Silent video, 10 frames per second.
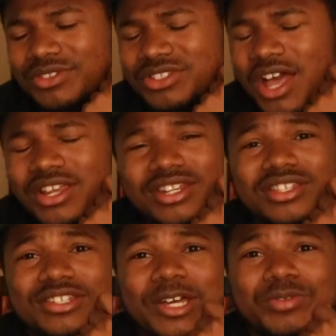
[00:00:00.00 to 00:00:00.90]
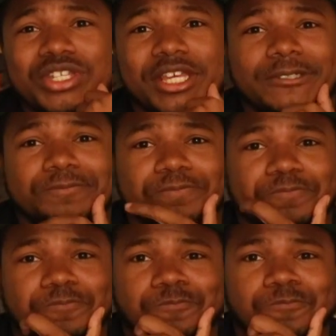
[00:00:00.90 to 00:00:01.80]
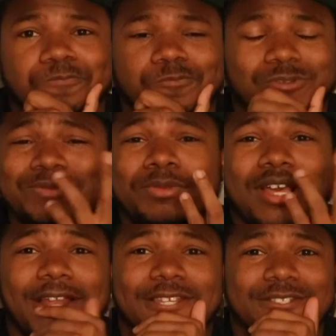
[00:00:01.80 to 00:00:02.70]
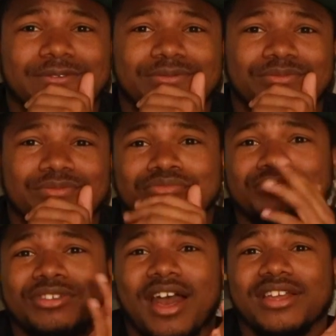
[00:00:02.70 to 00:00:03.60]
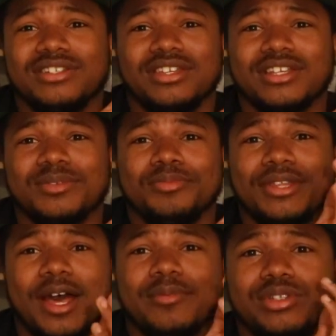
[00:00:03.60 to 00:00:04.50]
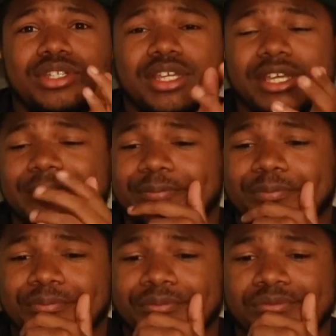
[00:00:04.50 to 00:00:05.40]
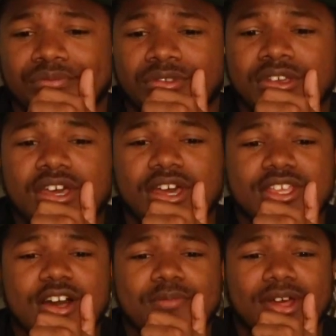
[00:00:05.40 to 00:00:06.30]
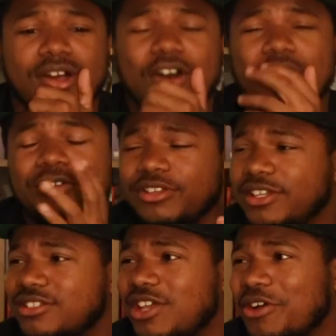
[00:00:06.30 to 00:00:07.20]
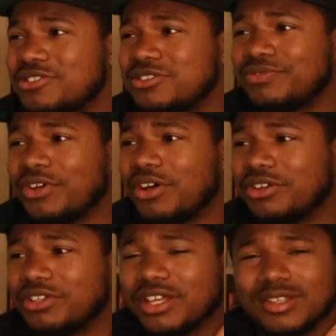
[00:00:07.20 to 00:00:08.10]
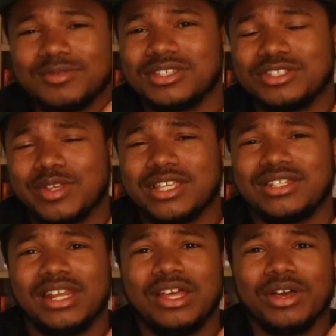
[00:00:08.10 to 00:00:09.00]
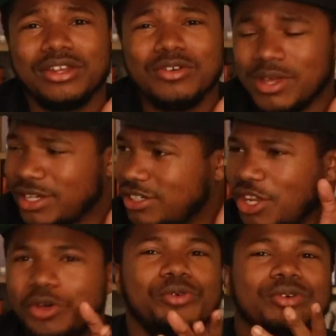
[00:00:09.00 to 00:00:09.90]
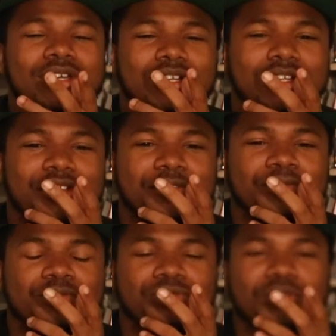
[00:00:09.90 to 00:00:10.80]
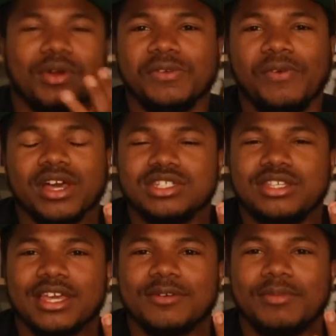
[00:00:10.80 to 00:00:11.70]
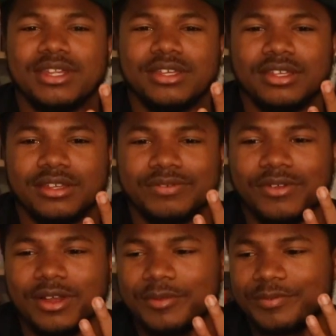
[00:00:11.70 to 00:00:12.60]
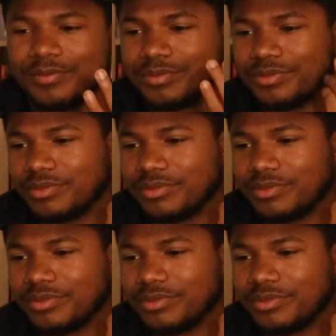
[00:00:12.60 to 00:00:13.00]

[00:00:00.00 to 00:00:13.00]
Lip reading: Tasha does some dumb shit. Let's be honest. Tasha does some dumb shit. And y'all be like, oh, it's Ghost's fault. You got in a situation that they don't get no money. No. Why the fuck is she taking money from